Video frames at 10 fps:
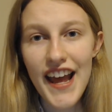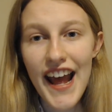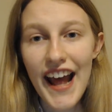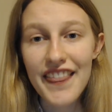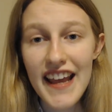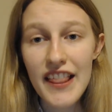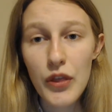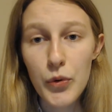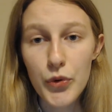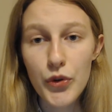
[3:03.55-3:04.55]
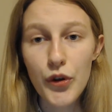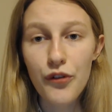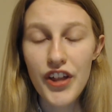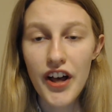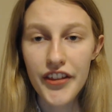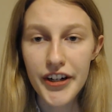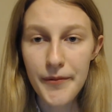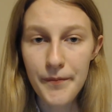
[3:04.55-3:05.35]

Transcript: and then those of the other.